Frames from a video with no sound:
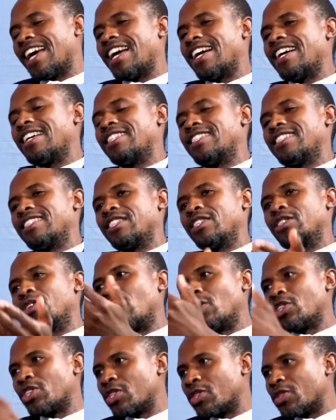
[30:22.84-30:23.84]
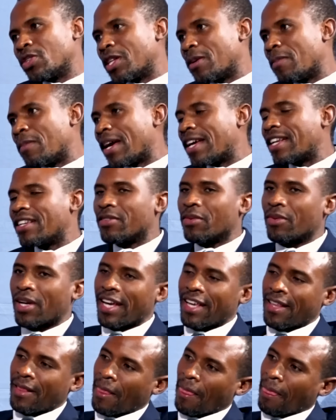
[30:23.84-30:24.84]
As he got into the main
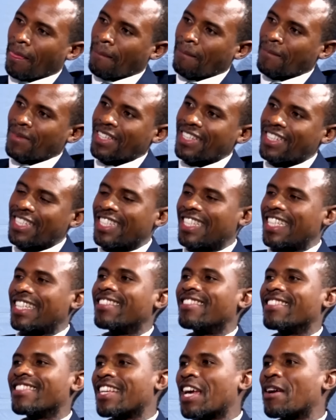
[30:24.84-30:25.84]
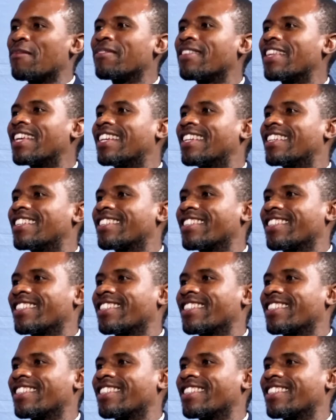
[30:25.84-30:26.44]
way, he did the same thing.